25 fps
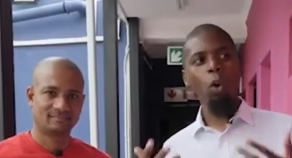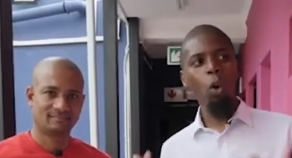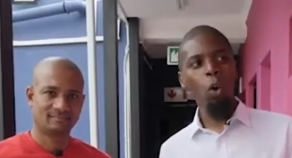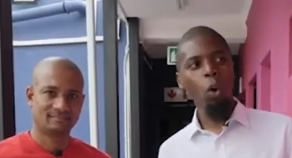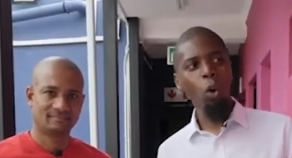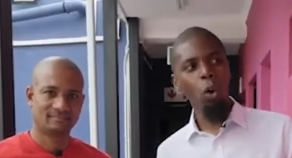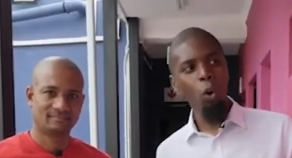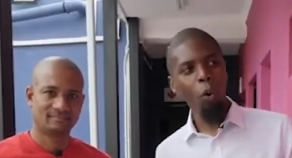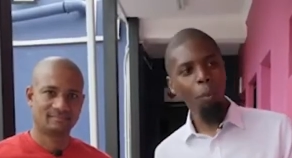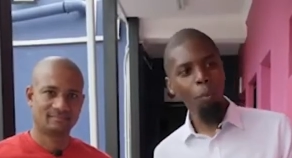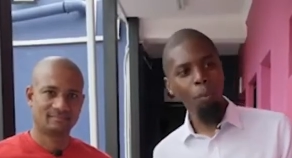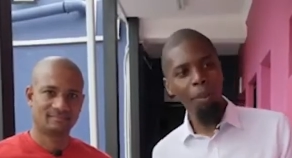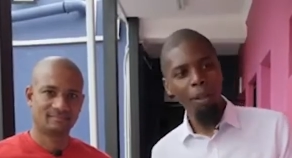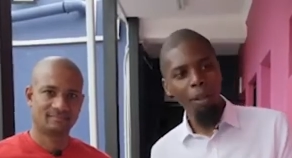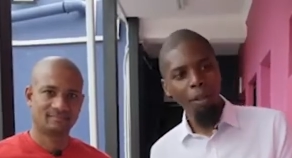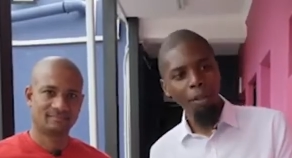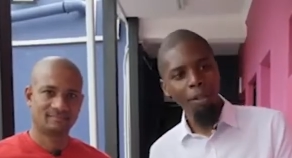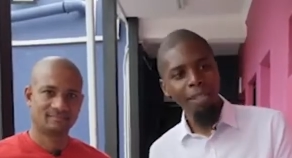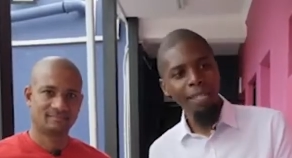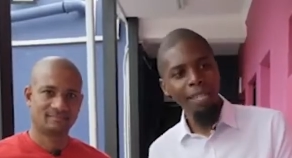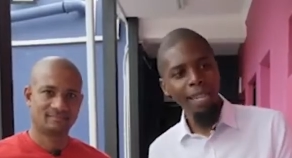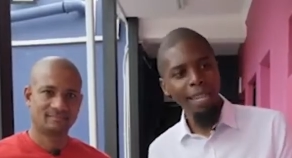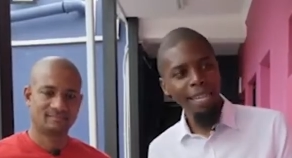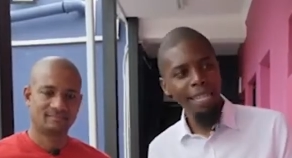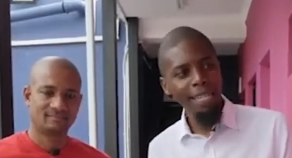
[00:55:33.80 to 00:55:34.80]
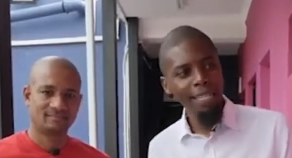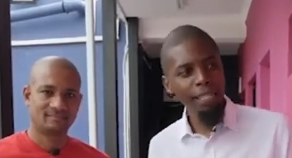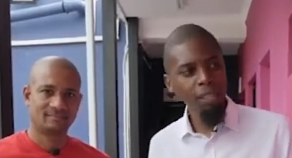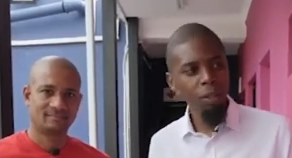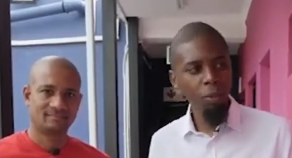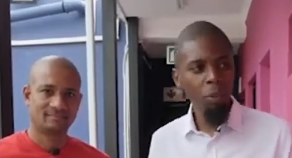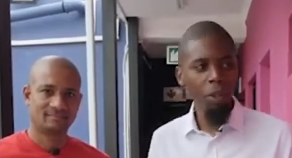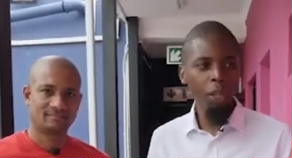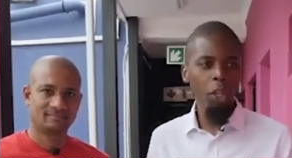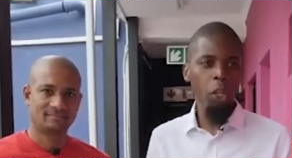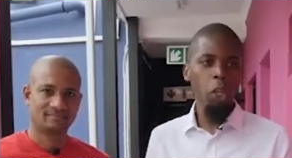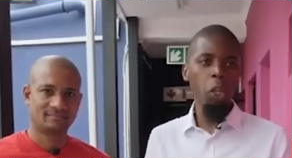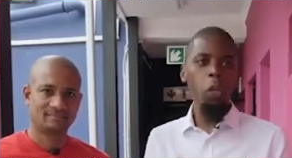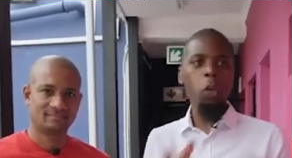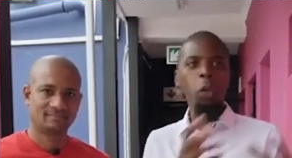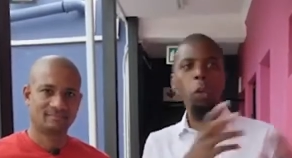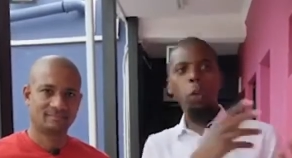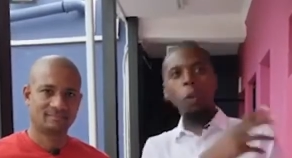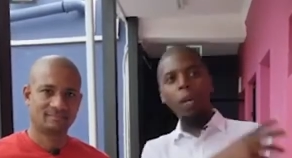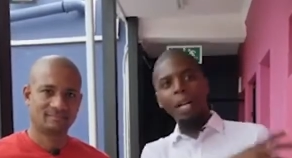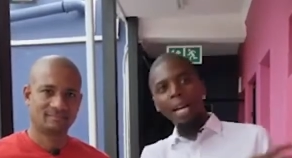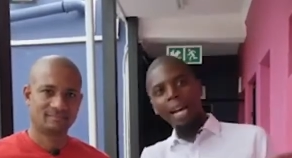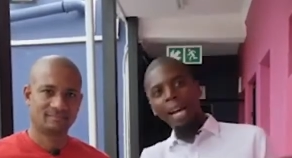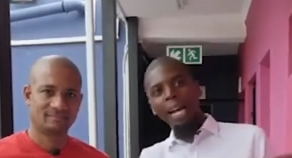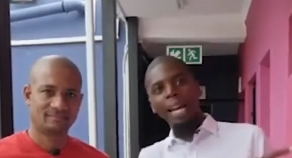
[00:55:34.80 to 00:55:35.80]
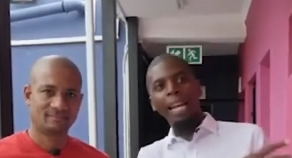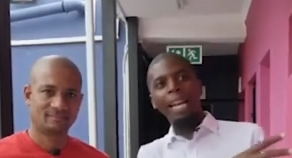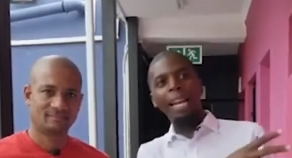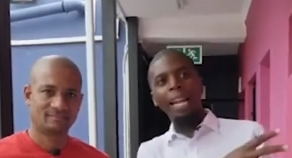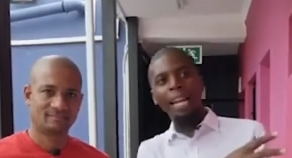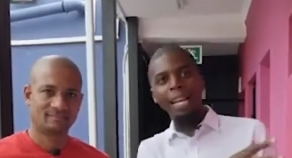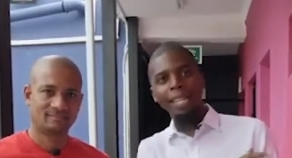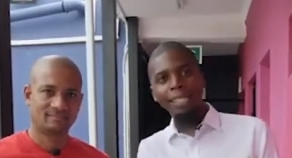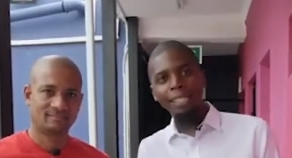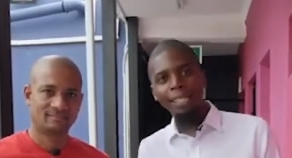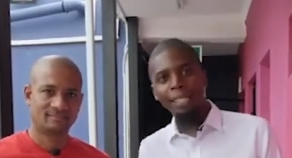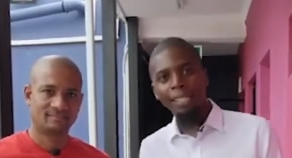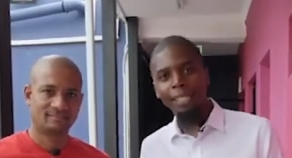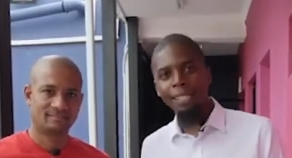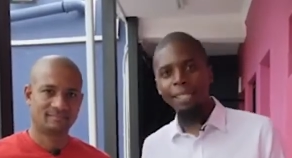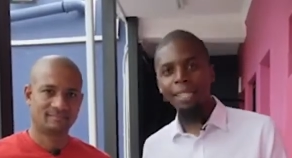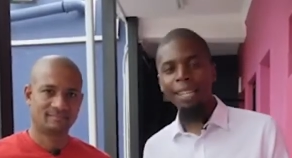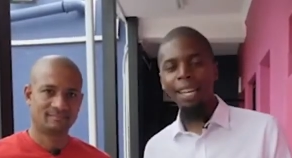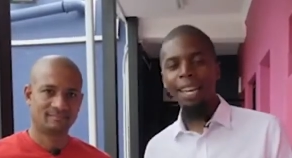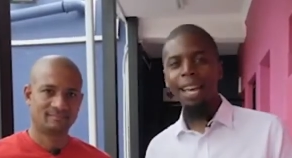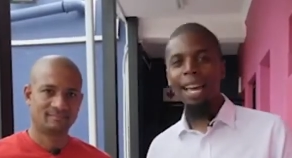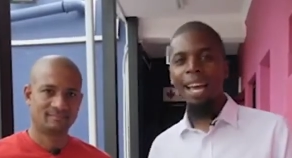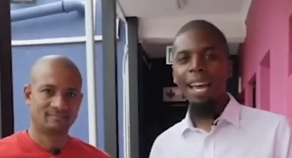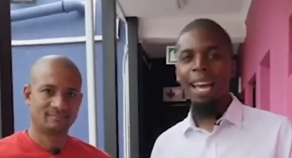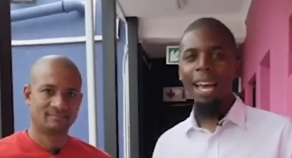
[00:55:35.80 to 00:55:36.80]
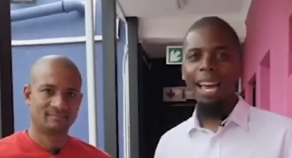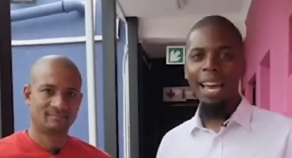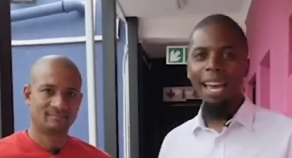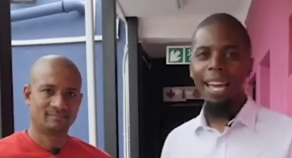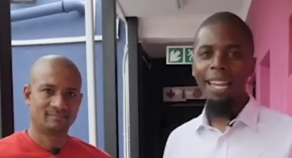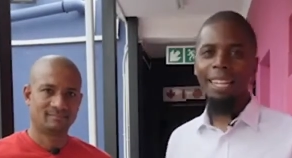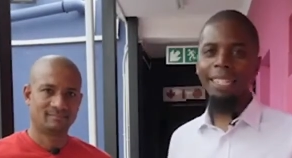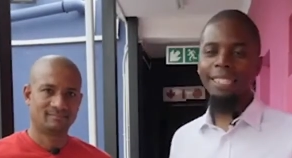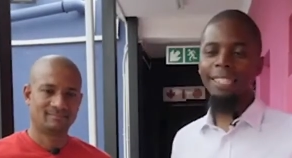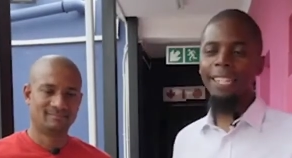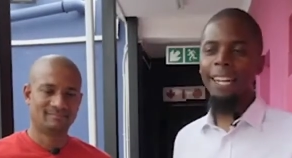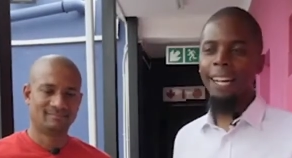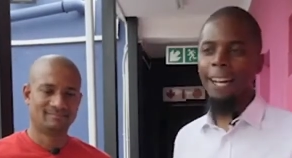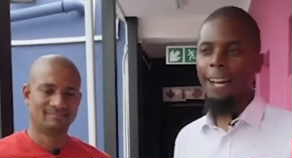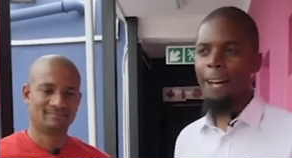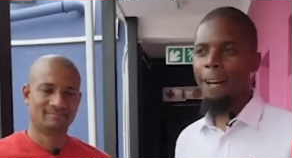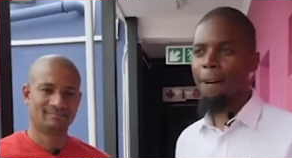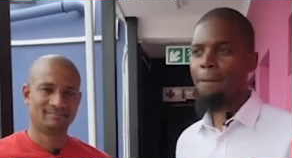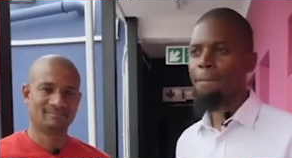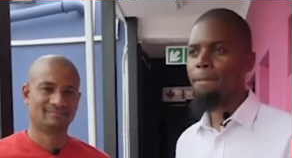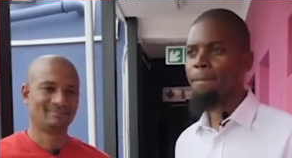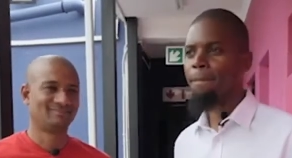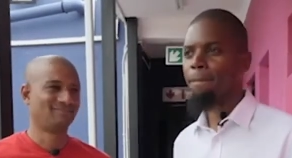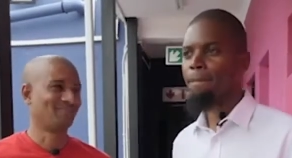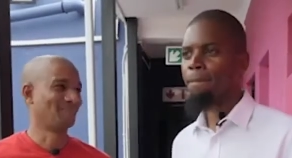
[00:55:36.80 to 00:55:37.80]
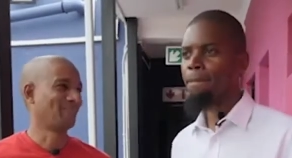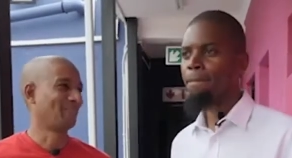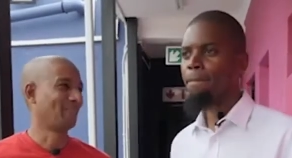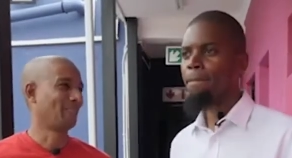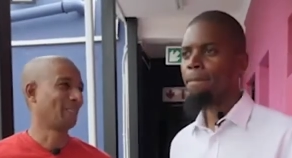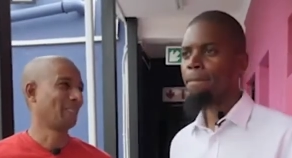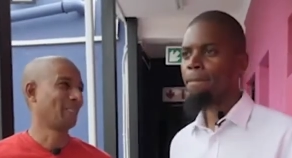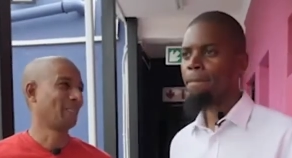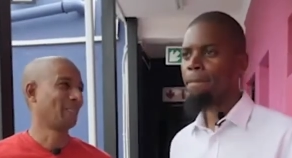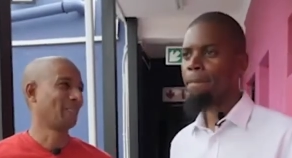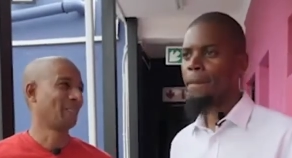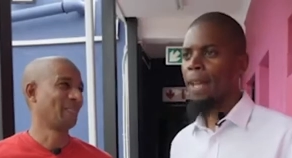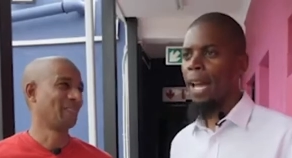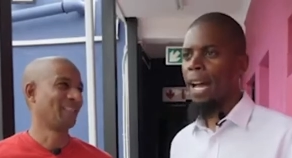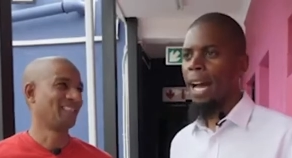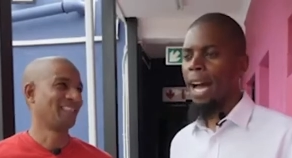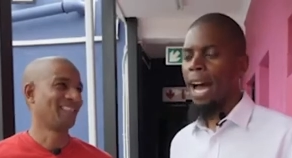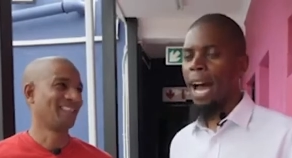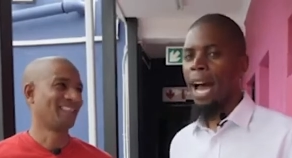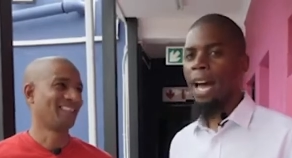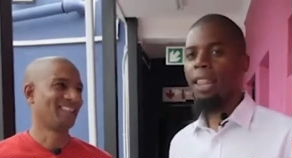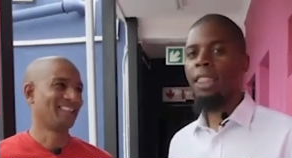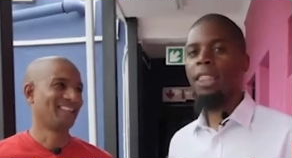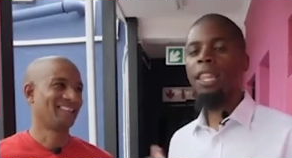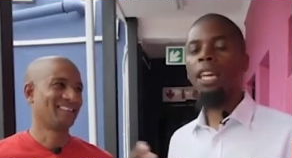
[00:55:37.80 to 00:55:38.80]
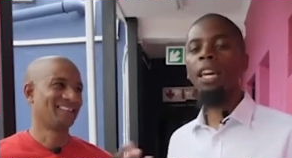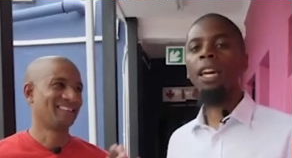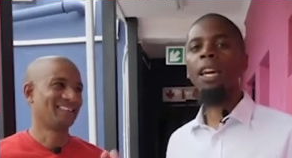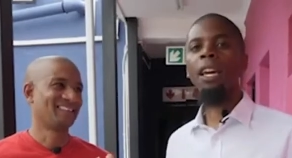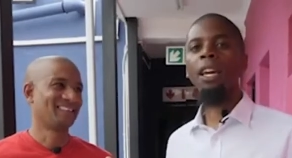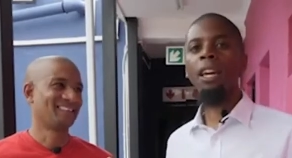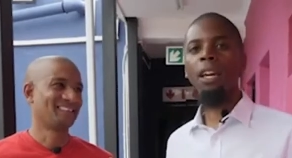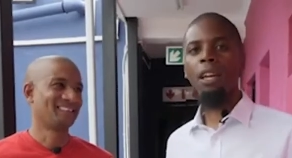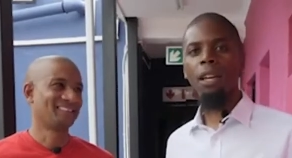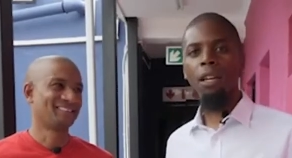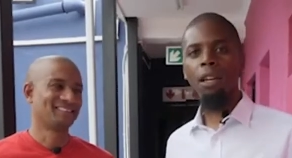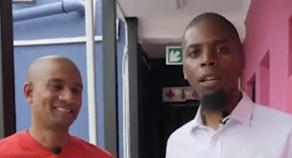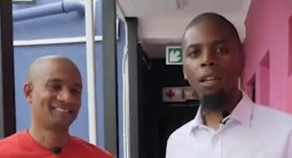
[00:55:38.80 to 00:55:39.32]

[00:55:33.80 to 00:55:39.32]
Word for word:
Speaker 1: cool buildings with cool colors. And um, I think